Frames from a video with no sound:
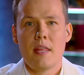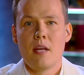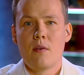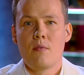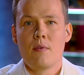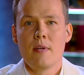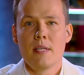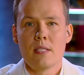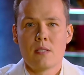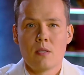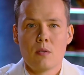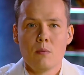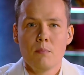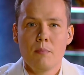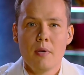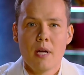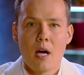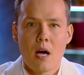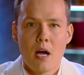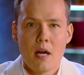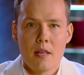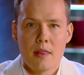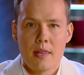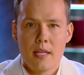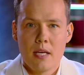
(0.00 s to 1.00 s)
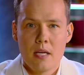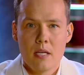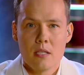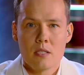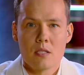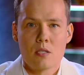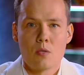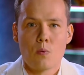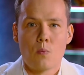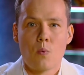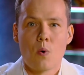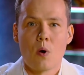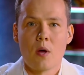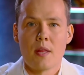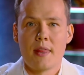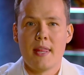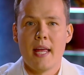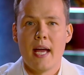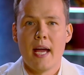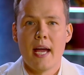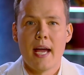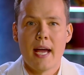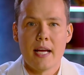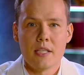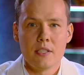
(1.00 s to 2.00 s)
The reason behind this was
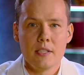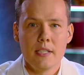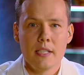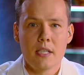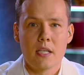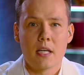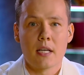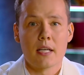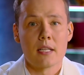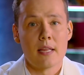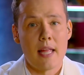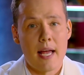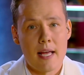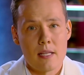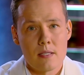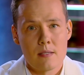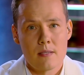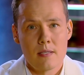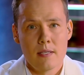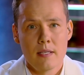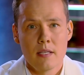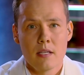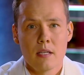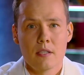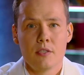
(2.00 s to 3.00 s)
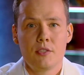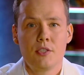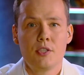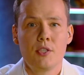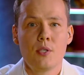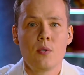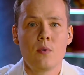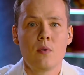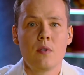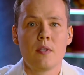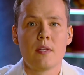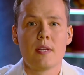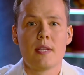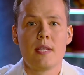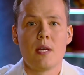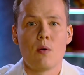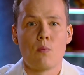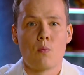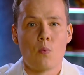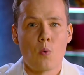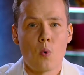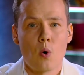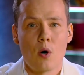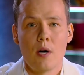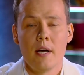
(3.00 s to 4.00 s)
the ethnic cleansing during
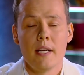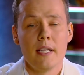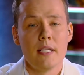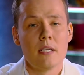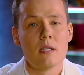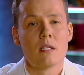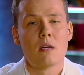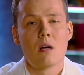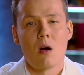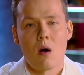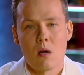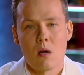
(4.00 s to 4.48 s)
the war in